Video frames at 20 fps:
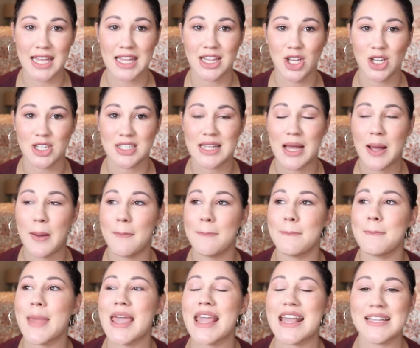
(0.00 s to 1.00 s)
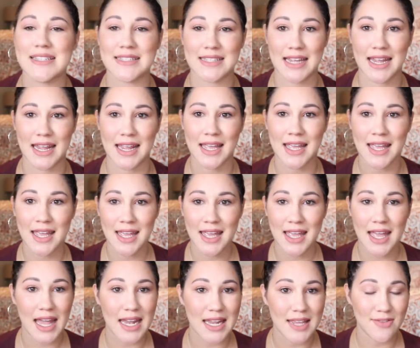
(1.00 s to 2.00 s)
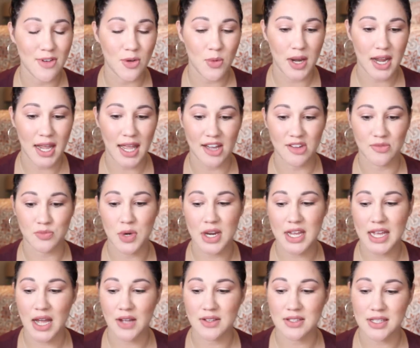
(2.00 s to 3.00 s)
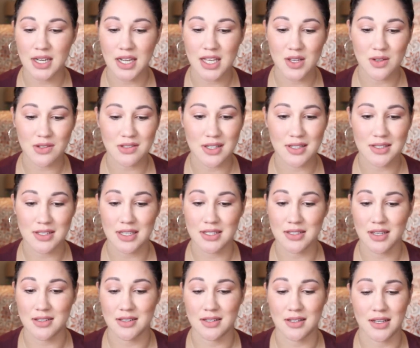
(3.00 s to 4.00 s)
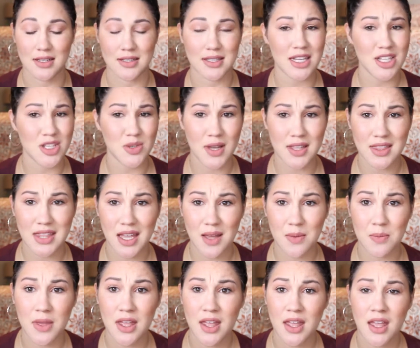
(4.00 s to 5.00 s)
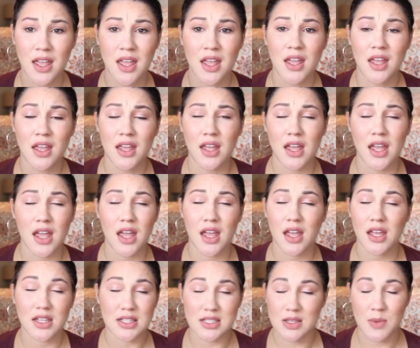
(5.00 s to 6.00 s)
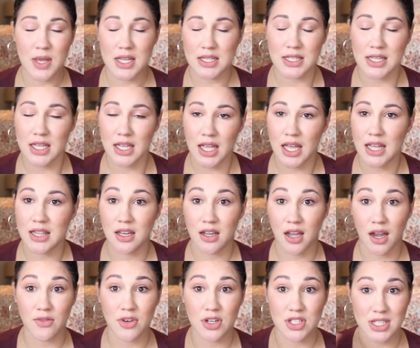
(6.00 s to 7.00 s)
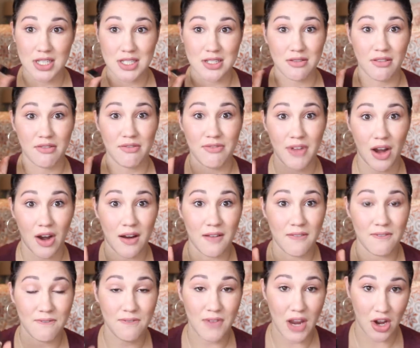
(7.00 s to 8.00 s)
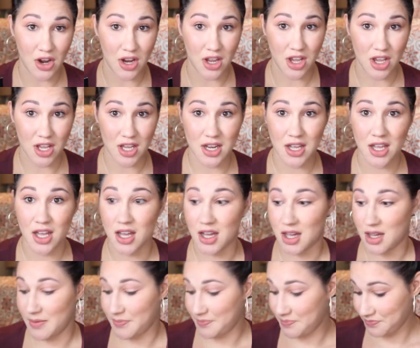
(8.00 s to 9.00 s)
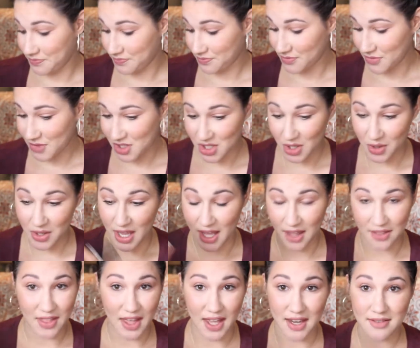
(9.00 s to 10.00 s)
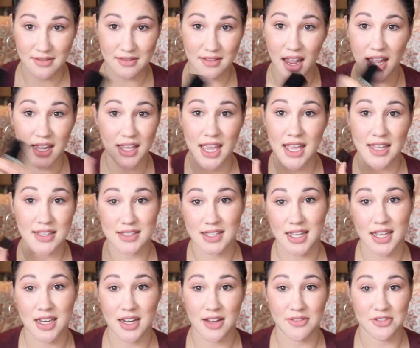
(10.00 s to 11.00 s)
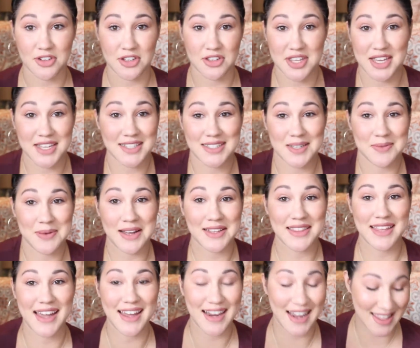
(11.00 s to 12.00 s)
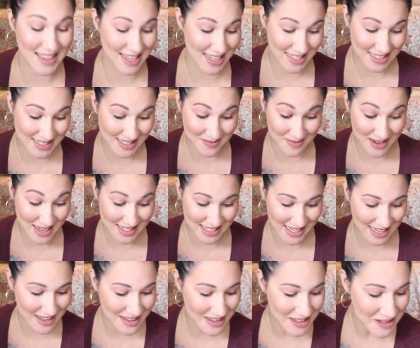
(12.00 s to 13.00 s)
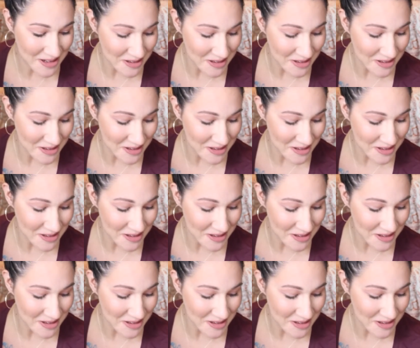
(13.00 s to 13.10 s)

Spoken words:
It looks amazing. And even when I have breakouts and I use this, it doesn't accentuate them. It's amazing. And the coverage is very, very good. So yeah, that I can't say enough good things about that. I think it's amazing.